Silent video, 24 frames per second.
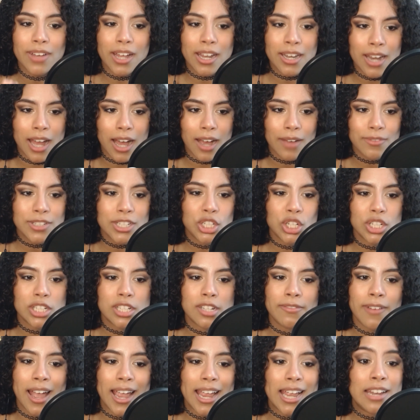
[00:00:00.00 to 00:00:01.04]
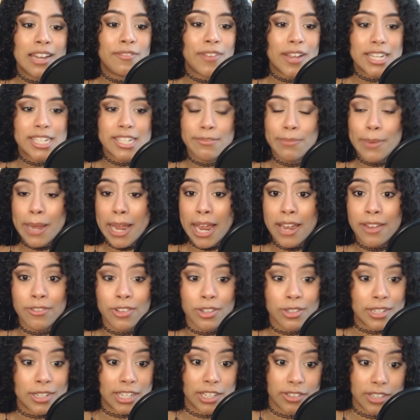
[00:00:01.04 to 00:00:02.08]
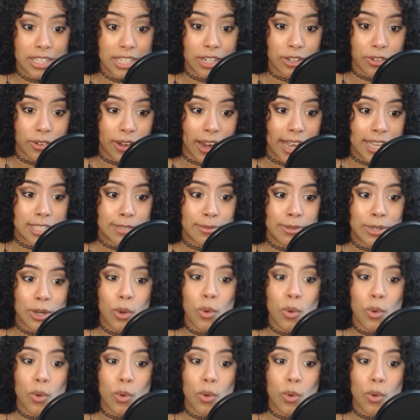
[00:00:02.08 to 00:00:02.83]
enough to justify invasive behavior nearing harassment